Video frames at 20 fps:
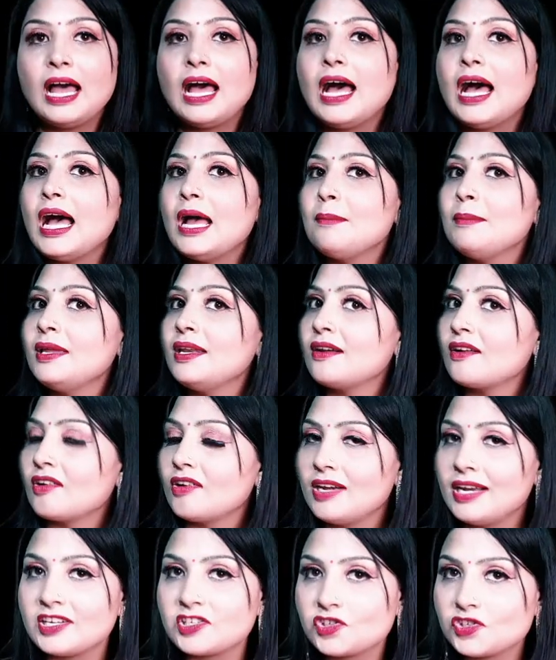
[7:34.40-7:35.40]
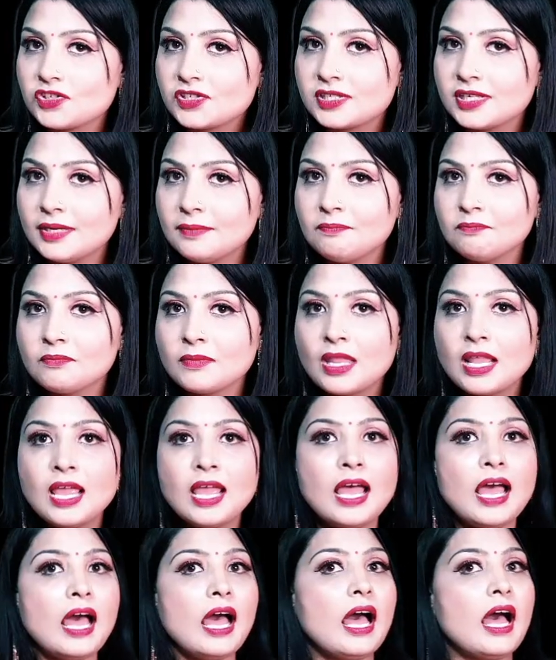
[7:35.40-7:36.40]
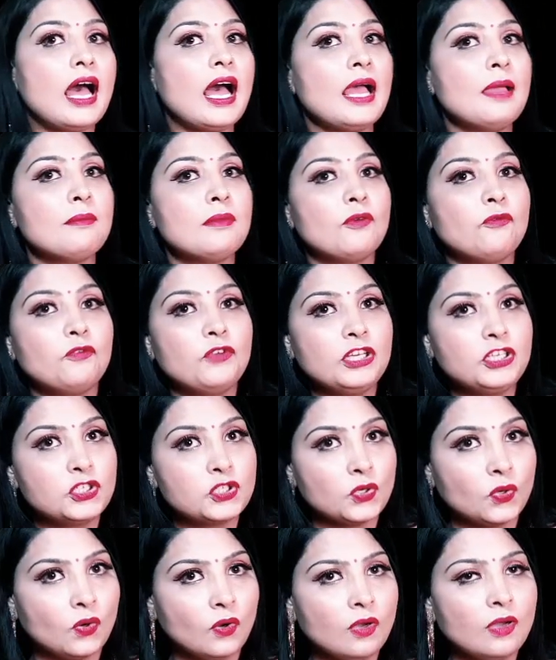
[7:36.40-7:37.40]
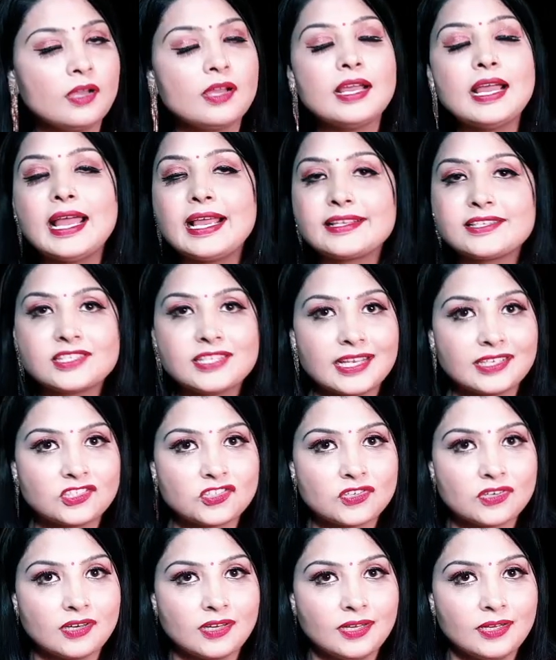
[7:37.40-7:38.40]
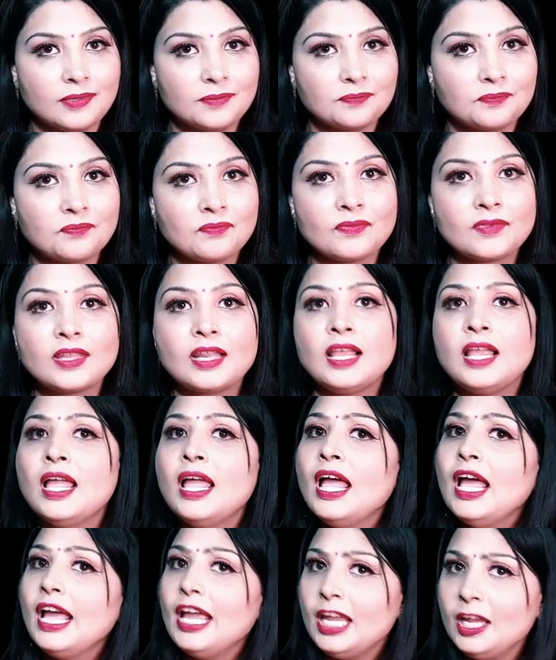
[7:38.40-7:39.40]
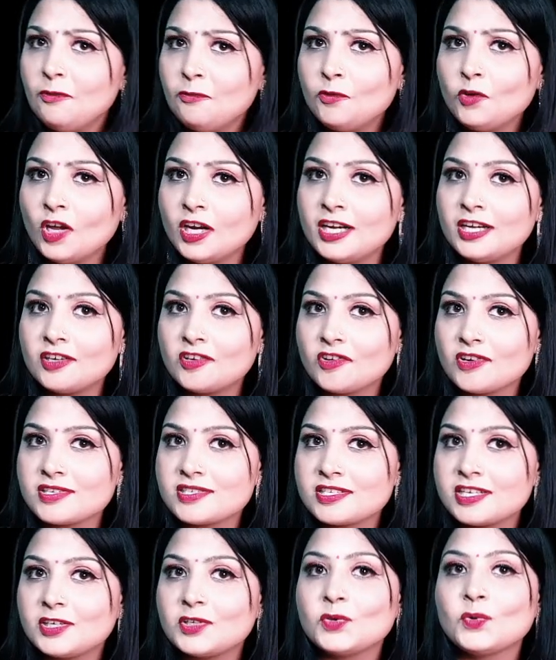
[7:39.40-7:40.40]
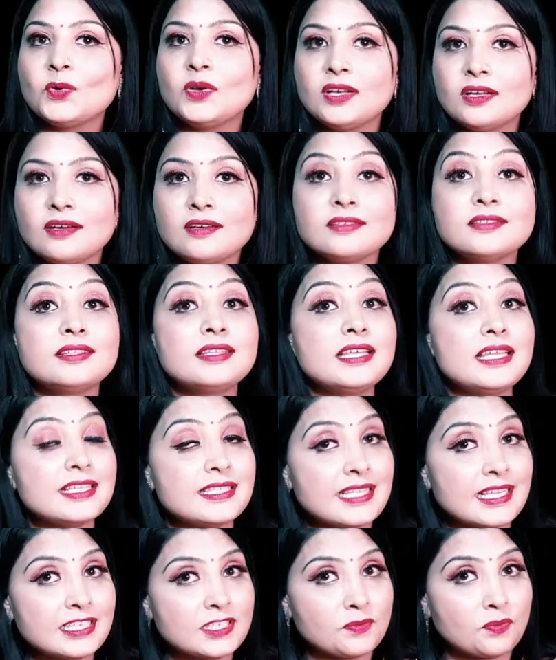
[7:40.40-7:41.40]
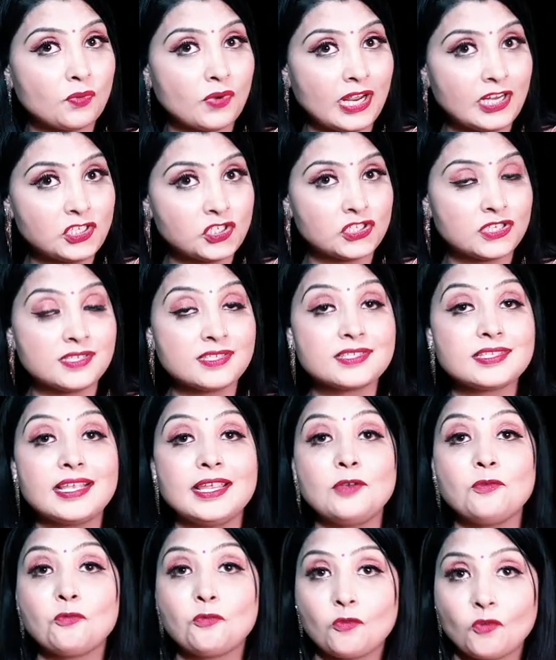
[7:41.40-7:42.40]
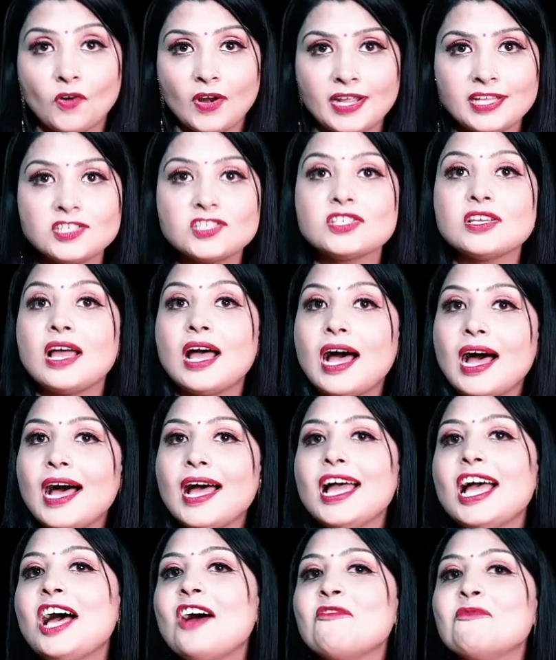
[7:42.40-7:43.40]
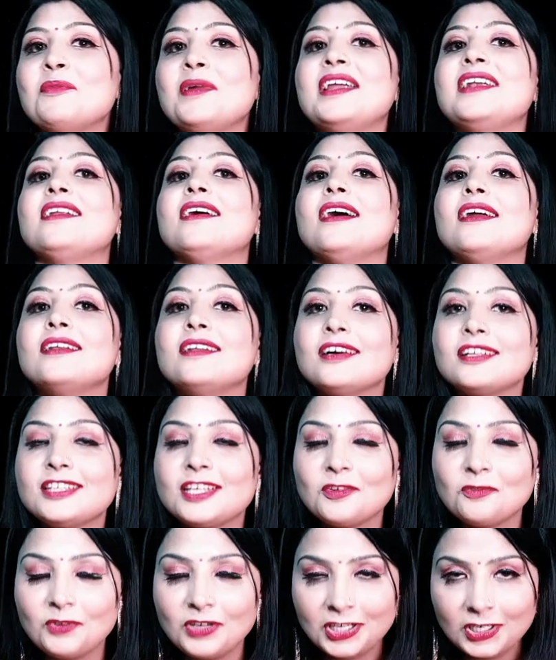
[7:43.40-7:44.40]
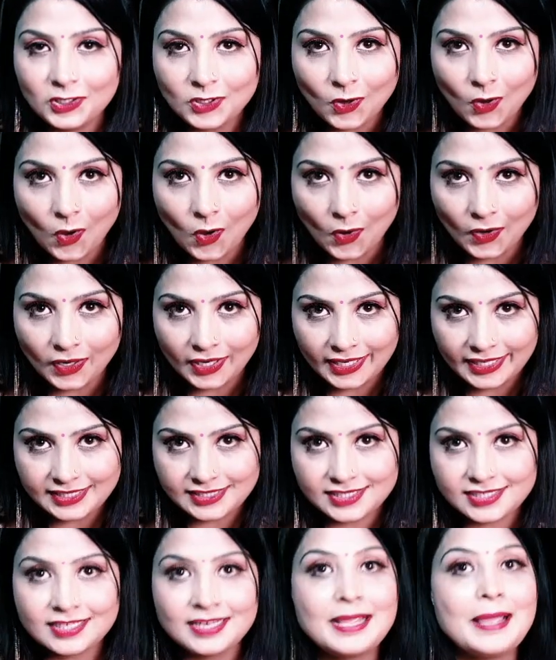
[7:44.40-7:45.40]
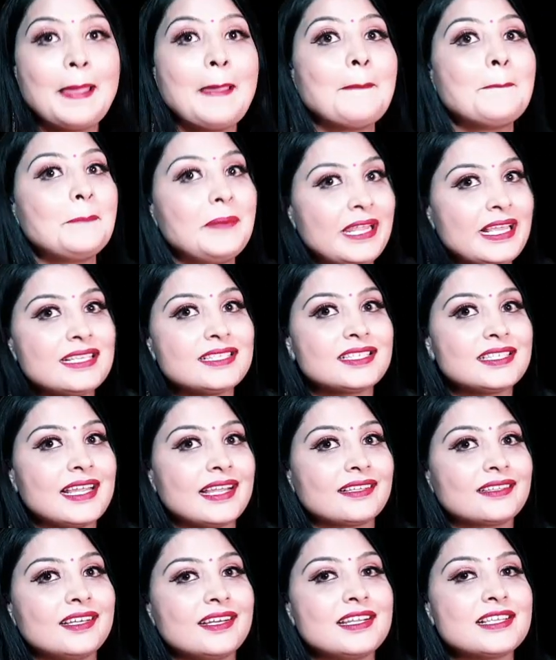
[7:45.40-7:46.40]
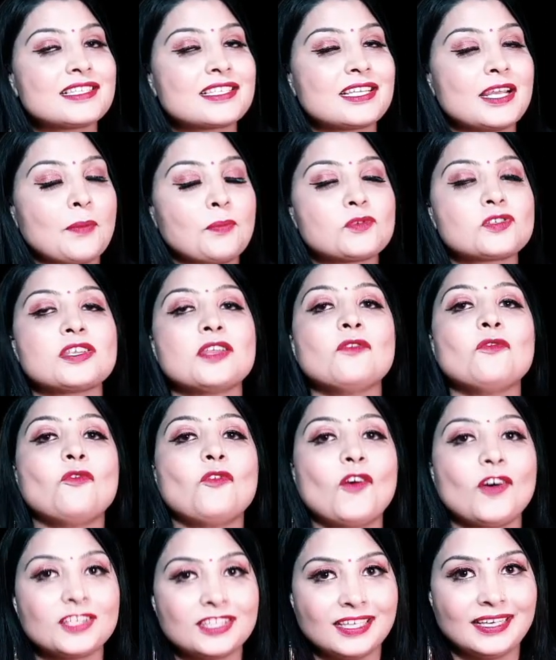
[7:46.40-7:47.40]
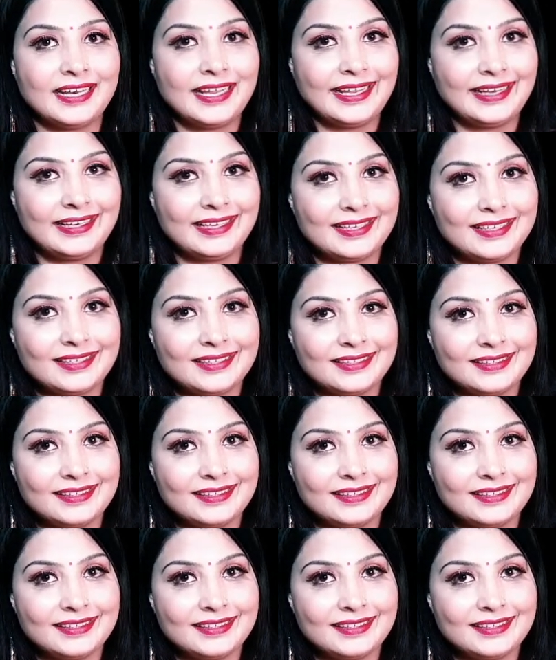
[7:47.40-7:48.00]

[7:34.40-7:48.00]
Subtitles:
I'm in relationship, I'm a widow, etc. If you are interested to learn these expressions in French, I have made another video on it. Please check the description for the link.